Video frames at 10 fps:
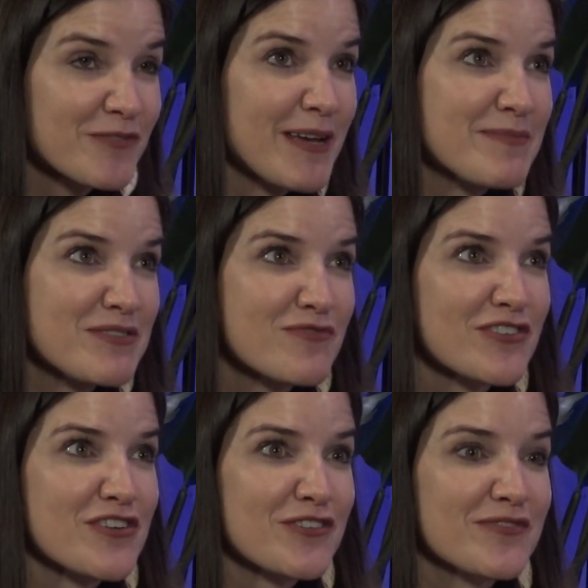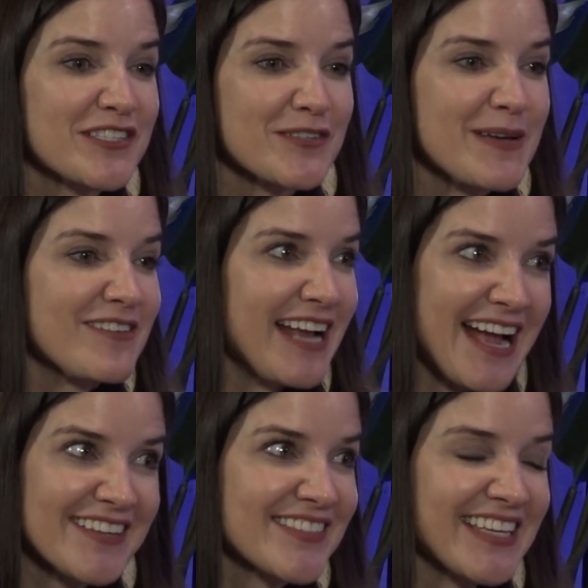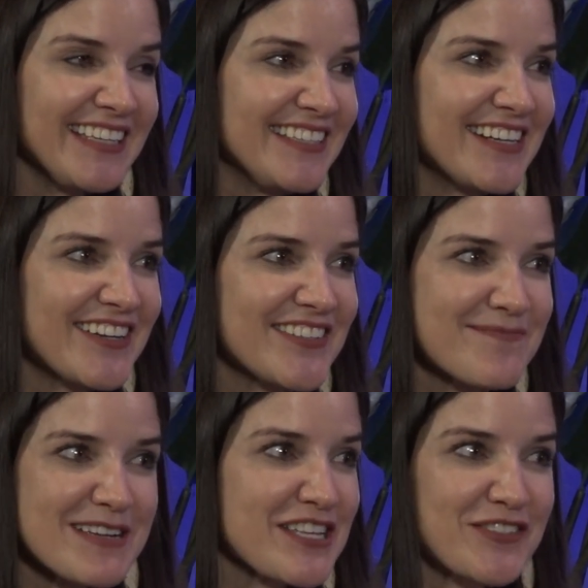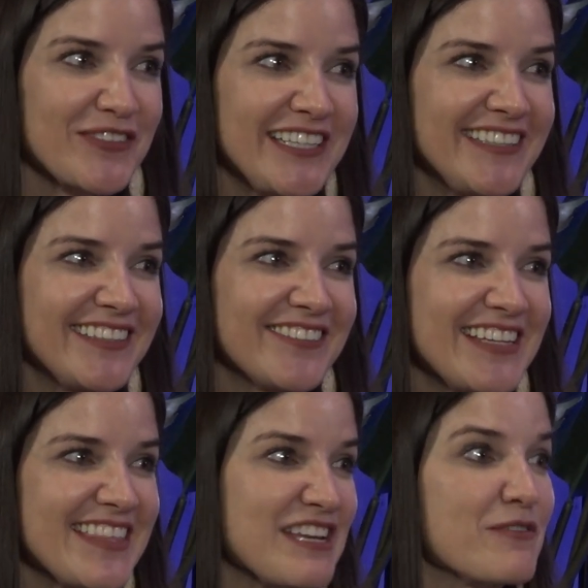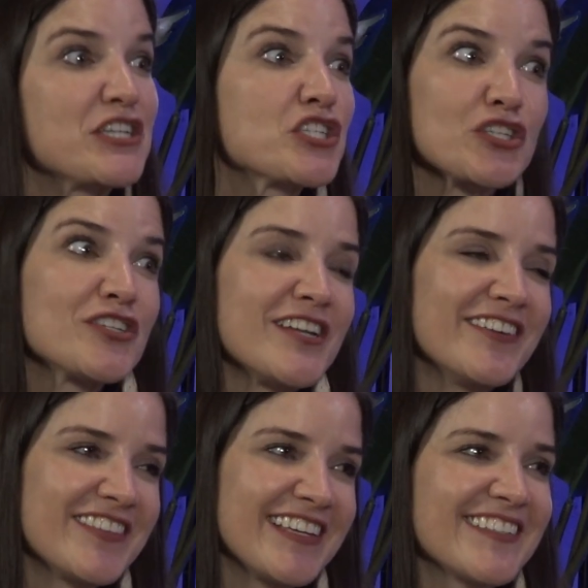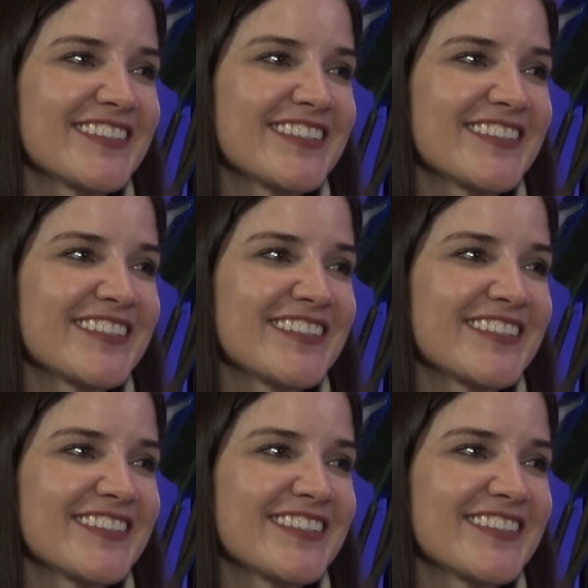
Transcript: maybe we're nervous about asking, because we think we should know this.